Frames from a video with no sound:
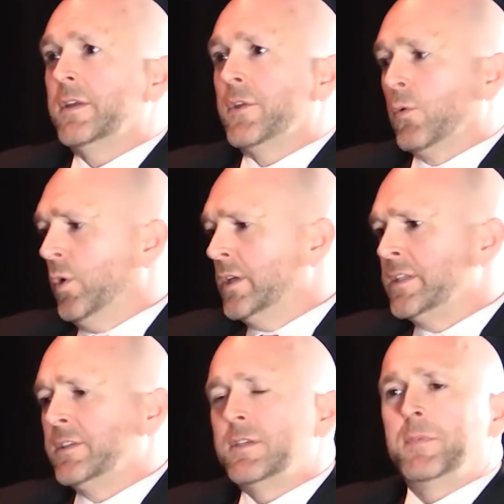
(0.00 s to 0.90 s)
there was.
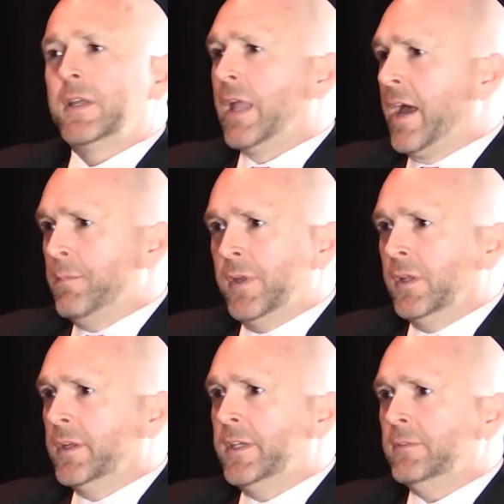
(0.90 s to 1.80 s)
It's a big
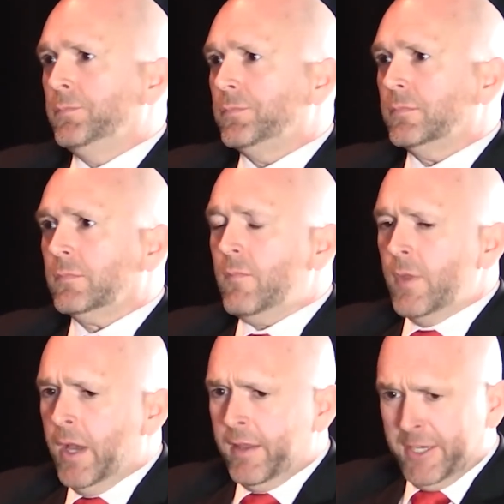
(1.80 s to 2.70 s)
liability.
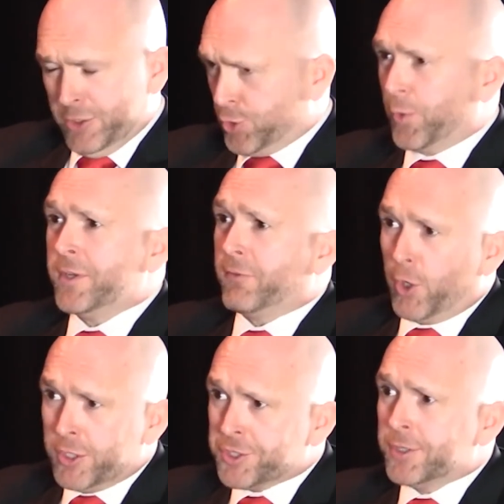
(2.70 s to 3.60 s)
They destroyed the
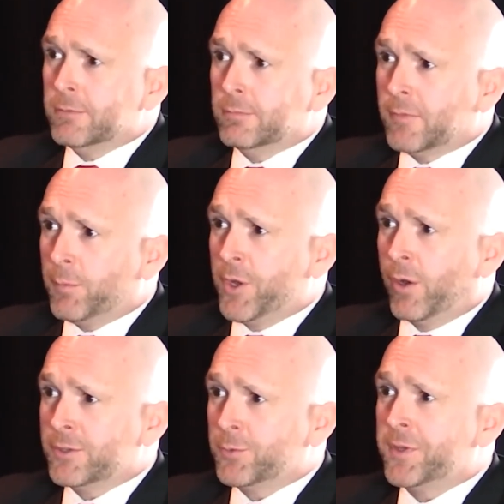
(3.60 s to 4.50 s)
furniture. I'll be
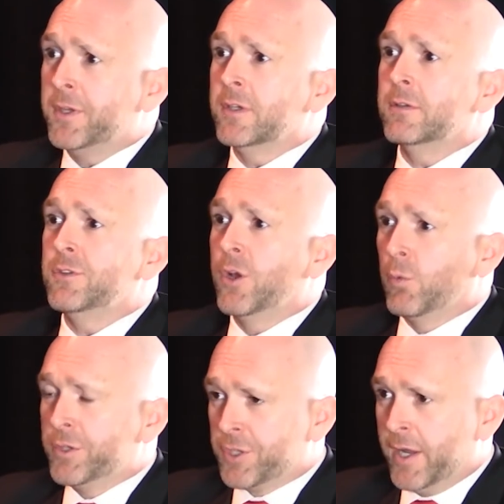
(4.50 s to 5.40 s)
honest with you.
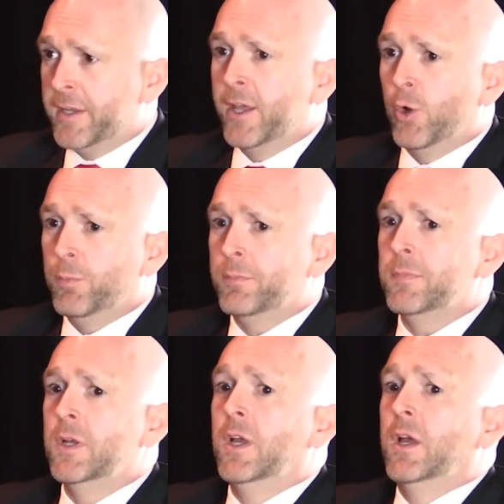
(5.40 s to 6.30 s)
We tried to help them
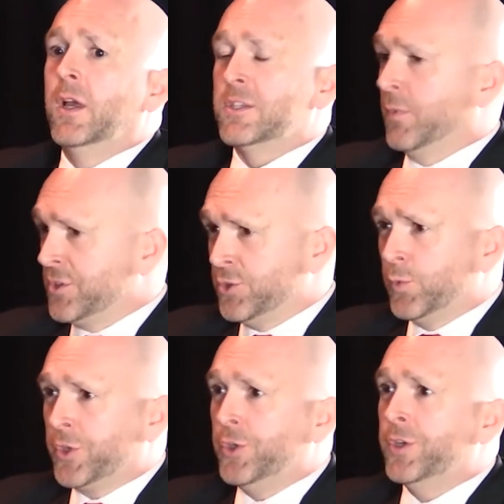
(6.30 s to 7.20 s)
as much as we
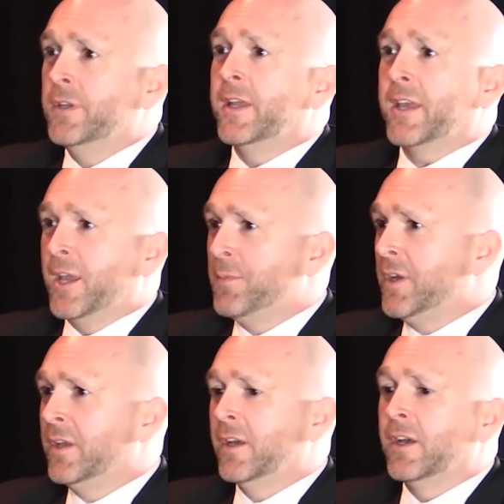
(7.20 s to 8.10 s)
could, and they came
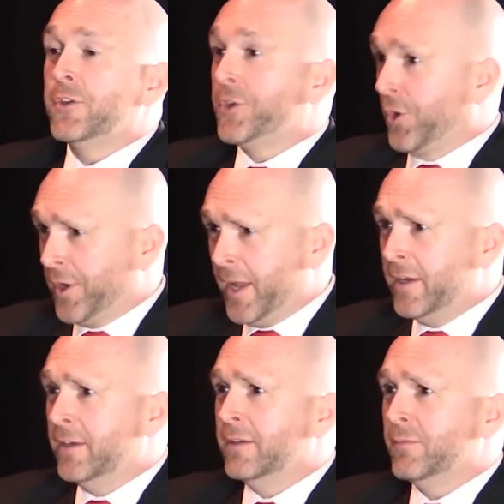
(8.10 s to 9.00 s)
in,
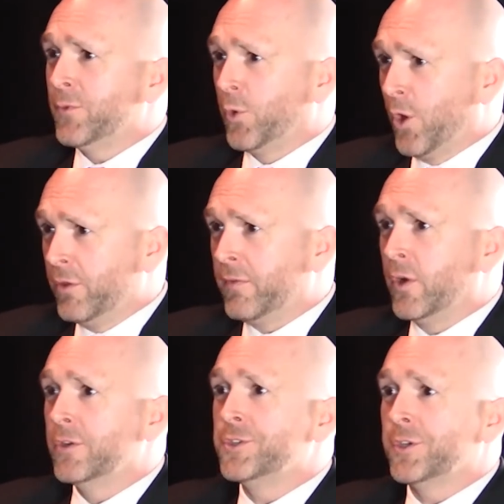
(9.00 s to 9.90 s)
urinated on all the
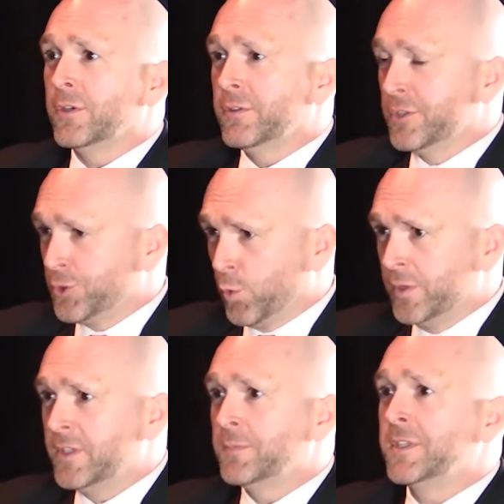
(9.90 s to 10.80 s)
furniture, destroyed
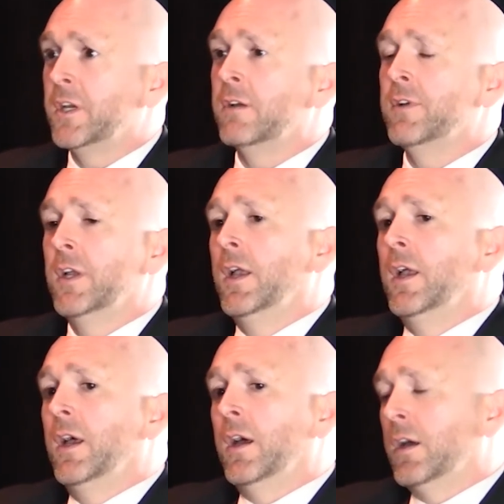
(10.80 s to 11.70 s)
some stuff.
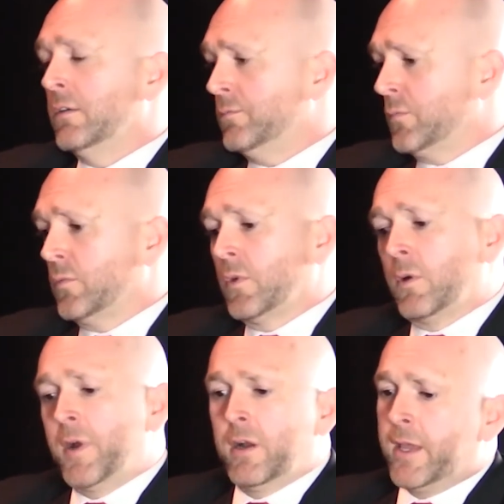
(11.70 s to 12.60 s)
Our
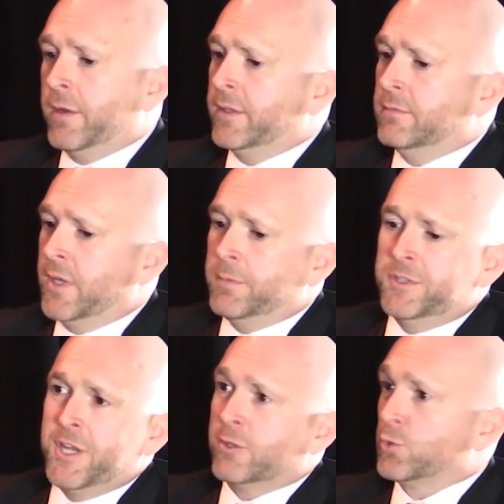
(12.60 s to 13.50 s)
Barren County deputy
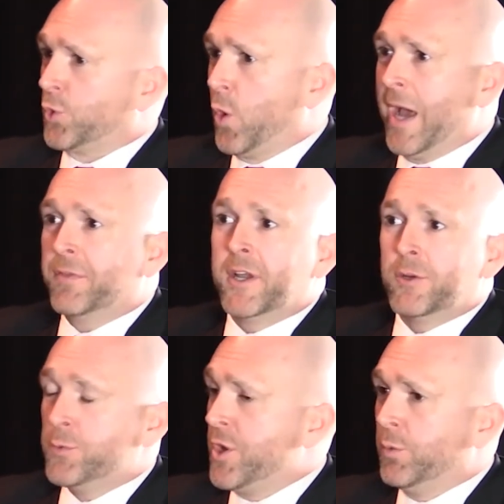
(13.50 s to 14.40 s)
jailers would go out there.
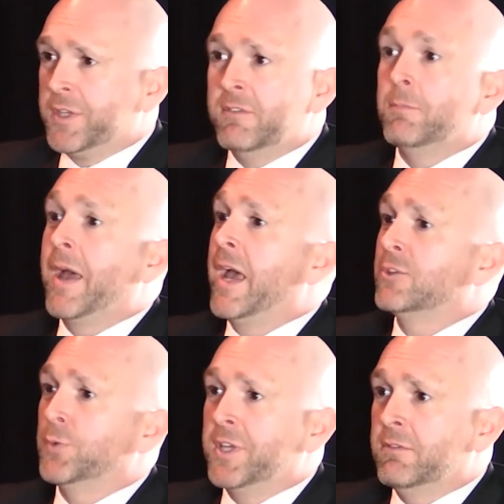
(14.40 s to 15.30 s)
We'd give them
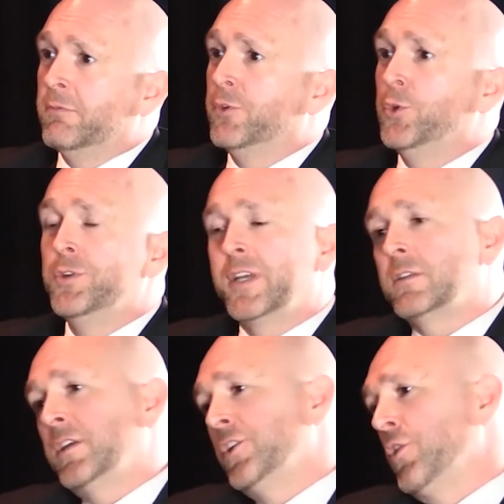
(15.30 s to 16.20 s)
mats, we'd give them food. Next
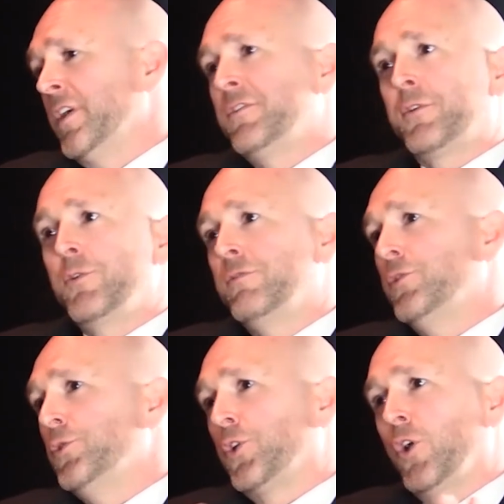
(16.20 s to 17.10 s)
thing you know, they'd throw the
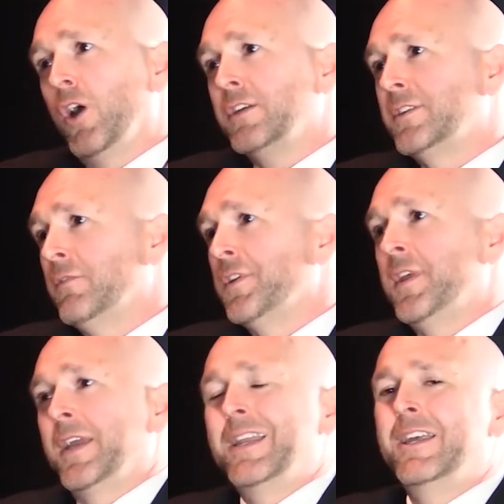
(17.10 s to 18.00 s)
food across
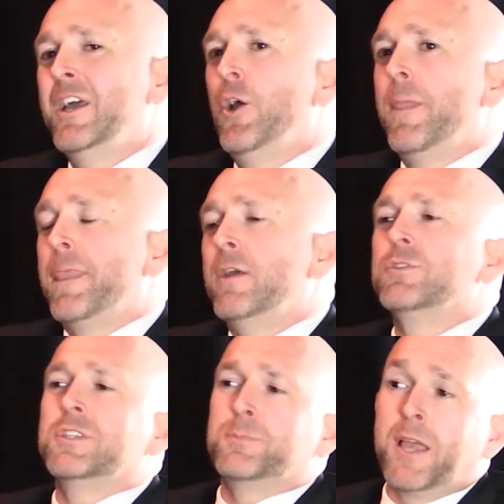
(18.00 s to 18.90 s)
everything. It was
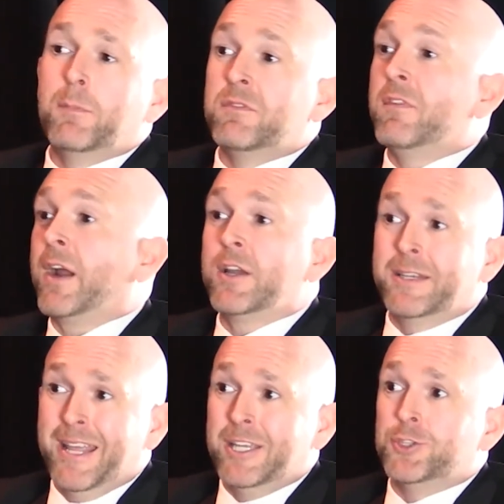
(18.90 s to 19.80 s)
just becoming very
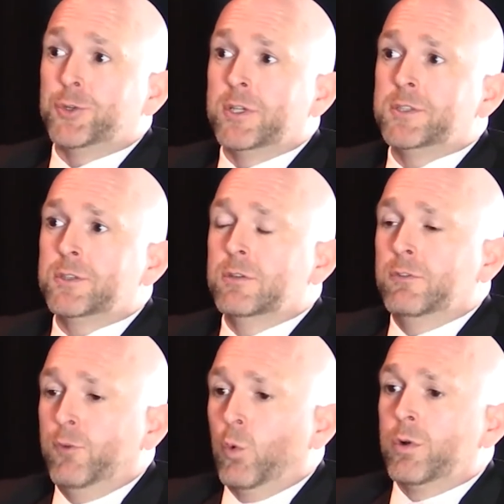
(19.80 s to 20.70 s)
dangerous
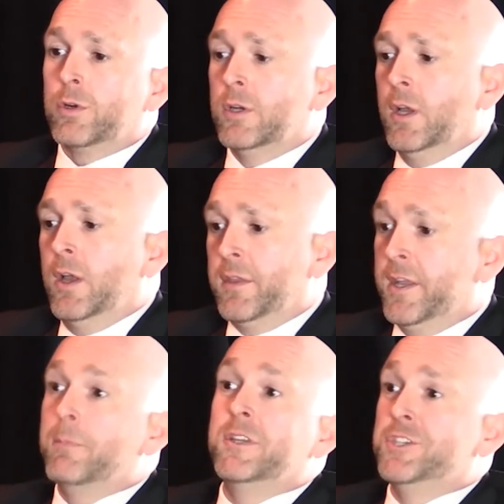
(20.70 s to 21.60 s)
for the
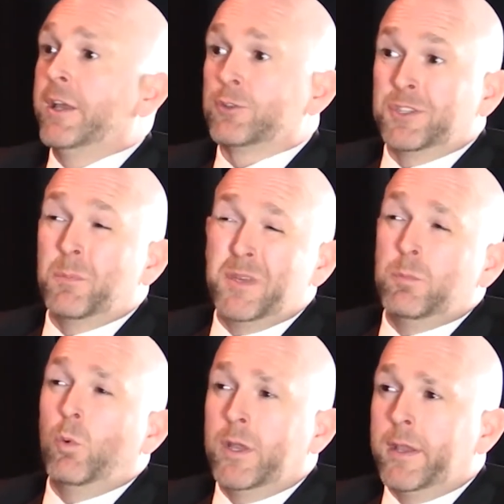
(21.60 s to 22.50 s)
deputy jailers and the
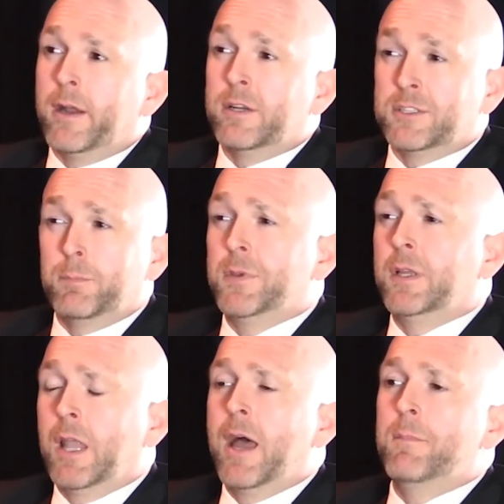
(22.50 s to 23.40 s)
people in there, and it's a big
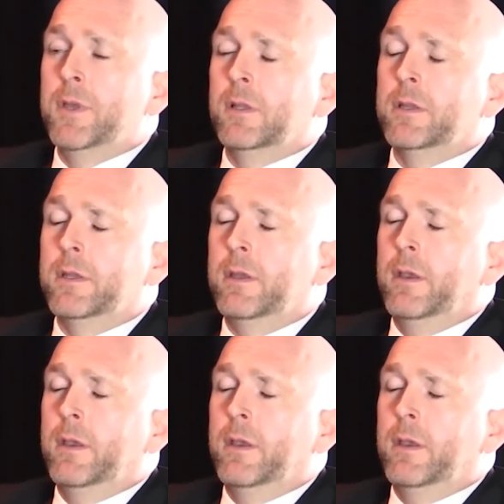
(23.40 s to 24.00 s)
liability.